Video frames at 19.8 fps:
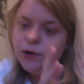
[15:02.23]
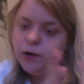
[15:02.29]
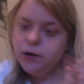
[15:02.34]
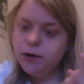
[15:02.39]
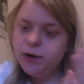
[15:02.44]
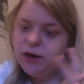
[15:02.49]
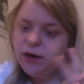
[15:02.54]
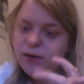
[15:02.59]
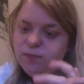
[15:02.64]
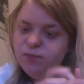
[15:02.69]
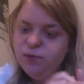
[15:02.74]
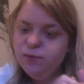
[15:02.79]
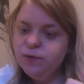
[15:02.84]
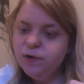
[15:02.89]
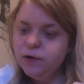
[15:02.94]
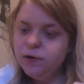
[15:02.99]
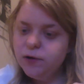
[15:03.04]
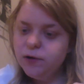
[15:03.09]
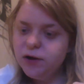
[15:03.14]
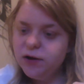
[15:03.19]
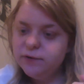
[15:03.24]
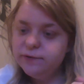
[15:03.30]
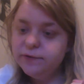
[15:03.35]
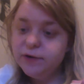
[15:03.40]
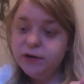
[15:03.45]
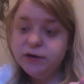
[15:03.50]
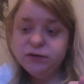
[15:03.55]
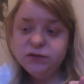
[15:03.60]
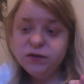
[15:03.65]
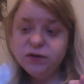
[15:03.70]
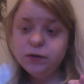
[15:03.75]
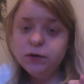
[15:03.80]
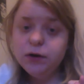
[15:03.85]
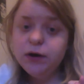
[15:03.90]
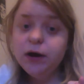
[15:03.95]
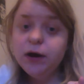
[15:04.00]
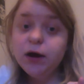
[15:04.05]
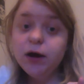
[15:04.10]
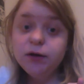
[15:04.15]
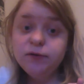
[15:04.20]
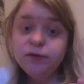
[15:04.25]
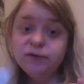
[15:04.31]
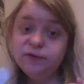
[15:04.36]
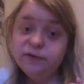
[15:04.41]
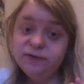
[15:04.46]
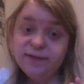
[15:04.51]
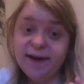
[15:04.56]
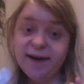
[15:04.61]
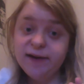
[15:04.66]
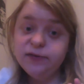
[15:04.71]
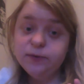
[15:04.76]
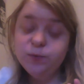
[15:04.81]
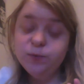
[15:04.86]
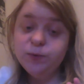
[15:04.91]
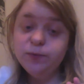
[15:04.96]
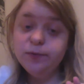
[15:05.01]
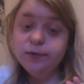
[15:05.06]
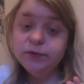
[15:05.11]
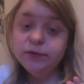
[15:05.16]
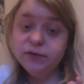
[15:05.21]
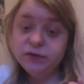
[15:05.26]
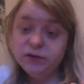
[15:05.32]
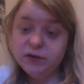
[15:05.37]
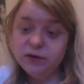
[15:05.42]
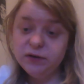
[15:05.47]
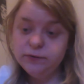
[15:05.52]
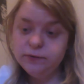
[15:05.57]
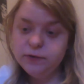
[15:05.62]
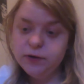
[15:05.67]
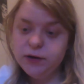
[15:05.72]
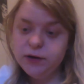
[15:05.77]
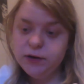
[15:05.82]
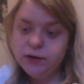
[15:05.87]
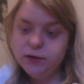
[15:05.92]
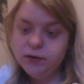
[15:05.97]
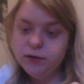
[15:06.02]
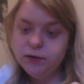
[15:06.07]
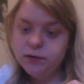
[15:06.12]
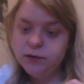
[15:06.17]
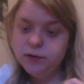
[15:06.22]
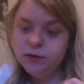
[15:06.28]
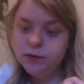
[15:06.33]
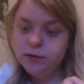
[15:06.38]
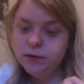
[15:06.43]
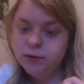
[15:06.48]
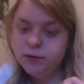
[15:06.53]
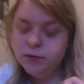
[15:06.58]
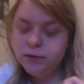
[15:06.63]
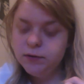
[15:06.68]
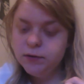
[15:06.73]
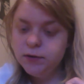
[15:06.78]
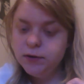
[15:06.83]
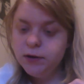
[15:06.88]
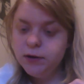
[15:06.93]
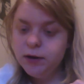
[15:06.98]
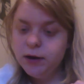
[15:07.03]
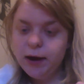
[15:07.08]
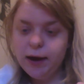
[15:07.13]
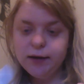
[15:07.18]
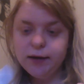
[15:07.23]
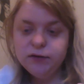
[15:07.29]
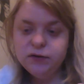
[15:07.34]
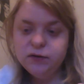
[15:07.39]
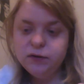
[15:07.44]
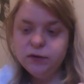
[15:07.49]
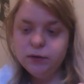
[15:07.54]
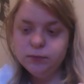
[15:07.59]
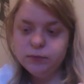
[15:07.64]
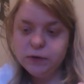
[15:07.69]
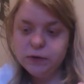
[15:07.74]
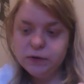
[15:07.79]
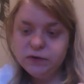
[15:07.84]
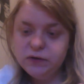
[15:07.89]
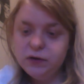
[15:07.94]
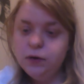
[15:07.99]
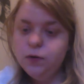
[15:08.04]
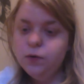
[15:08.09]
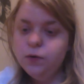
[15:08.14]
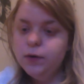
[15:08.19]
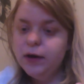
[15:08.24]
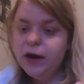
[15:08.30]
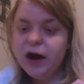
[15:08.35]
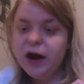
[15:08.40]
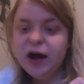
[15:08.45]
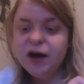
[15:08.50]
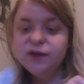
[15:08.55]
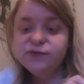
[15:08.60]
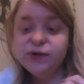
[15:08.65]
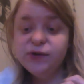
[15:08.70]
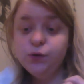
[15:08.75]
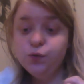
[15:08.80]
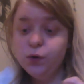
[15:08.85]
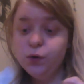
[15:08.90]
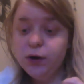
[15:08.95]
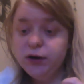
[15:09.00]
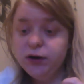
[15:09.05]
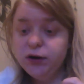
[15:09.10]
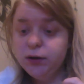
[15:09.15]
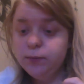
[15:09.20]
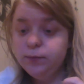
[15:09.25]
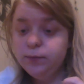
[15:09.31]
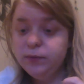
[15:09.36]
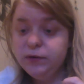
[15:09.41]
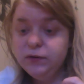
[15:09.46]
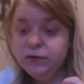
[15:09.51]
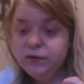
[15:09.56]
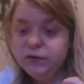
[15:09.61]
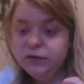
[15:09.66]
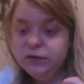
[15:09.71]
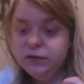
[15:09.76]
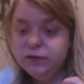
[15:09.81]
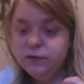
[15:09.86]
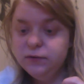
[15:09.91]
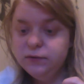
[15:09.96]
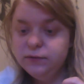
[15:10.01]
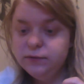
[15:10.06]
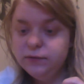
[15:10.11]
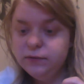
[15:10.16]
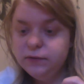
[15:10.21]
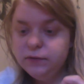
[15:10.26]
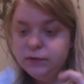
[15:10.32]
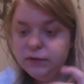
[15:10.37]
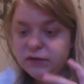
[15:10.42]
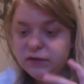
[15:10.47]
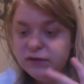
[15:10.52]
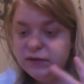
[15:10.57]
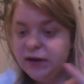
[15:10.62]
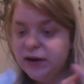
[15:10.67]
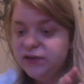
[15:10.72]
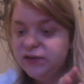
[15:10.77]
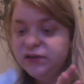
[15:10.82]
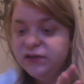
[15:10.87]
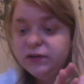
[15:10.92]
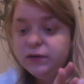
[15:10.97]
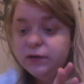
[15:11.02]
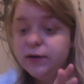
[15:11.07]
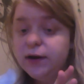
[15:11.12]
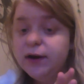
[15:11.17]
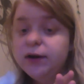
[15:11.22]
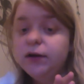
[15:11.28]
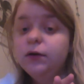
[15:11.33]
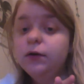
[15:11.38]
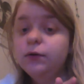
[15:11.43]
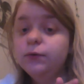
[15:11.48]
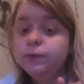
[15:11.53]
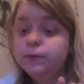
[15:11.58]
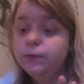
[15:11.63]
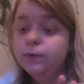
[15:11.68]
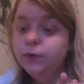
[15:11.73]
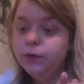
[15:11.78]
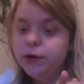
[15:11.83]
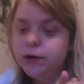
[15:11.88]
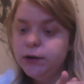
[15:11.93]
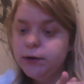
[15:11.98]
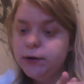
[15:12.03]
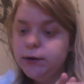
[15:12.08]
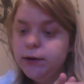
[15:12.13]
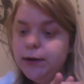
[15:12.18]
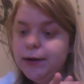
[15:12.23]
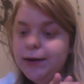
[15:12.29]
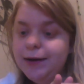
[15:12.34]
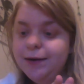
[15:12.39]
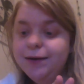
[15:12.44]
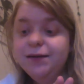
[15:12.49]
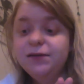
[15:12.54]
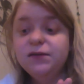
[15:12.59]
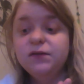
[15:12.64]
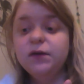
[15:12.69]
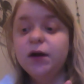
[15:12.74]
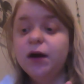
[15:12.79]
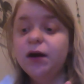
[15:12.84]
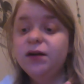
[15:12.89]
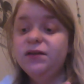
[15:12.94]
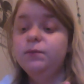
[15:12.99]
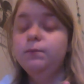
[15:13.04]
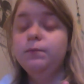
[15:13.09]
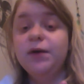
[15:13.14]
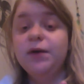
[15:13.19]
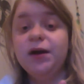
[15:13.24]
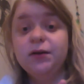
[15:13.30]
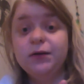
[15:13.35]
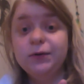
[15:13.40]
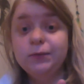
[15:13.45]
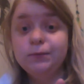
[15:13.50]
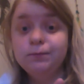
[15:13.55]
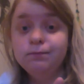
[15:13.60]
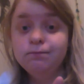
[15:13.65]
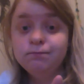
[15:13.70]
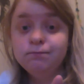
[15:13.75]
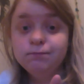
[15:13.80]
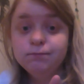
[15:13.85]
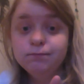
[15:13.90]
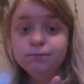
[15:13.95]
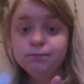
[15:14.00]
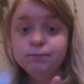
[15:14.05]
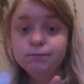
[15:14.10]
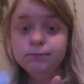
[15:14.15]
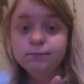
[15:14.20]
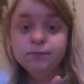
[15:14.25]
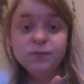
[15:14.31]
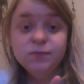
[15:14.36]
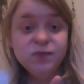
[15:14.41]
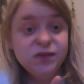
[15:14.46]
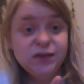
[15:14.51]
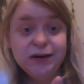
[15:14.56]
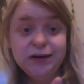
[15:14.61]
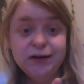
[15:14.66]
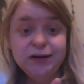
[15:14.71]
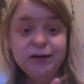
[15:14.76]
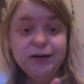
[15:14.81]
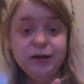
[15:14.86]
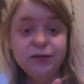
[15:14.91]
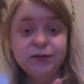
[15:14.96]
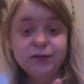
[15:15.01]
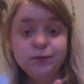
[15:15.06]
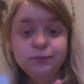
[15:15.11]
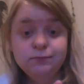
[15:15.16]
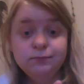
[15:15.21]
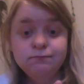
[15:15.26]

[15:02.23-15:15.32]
are capable of enduring unfathomable suffering. And number 2. Having one abusive/tyrannical ruler is not better than another.